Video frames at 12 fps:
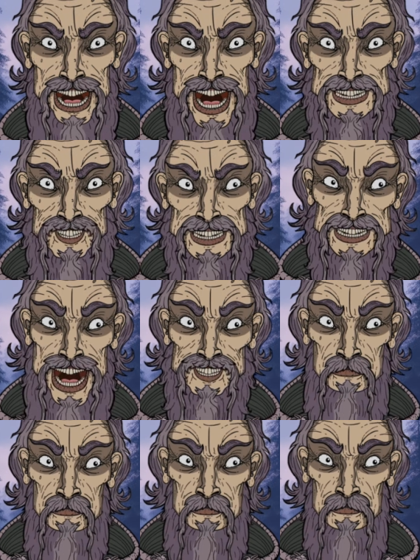
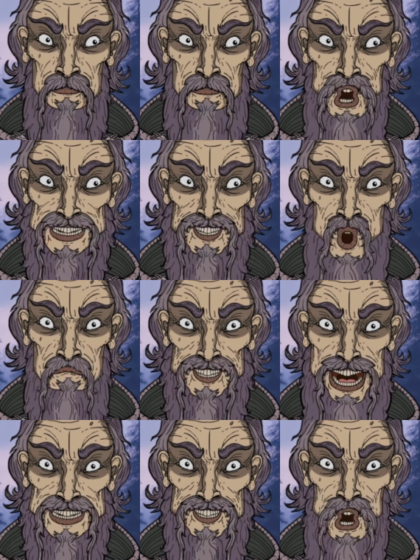anxiety that was
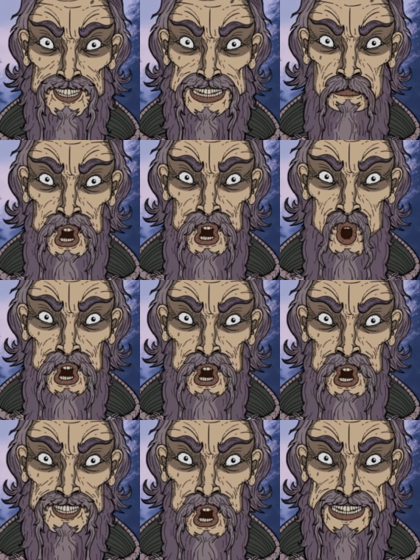born from the
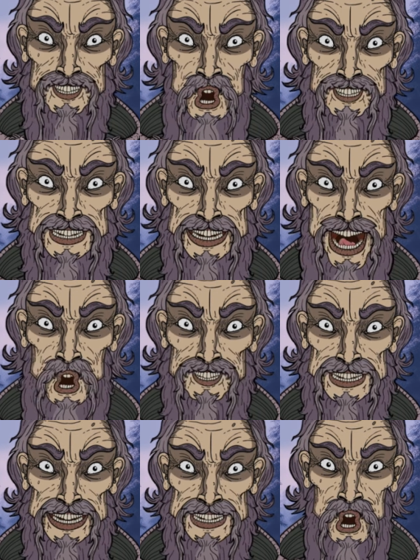rapid
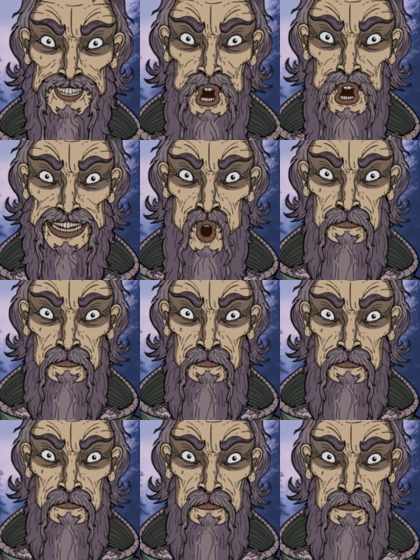industrialization of
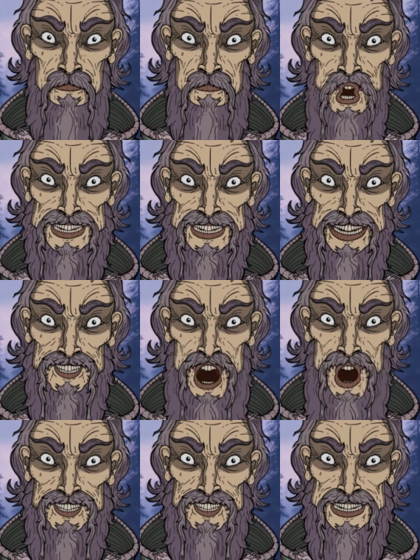Europe, the fear
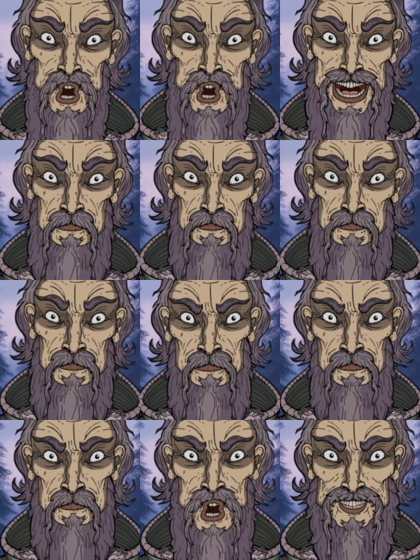of the other,
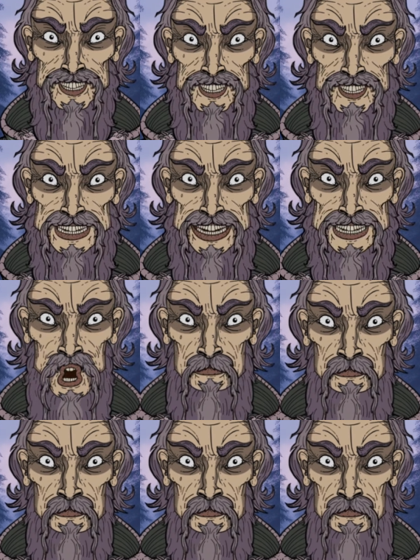and the tension